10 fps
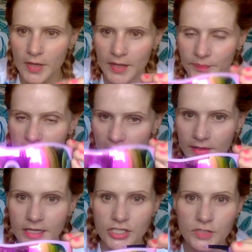But yeah,
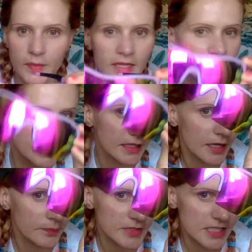I just picked the
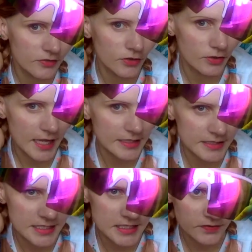default lenses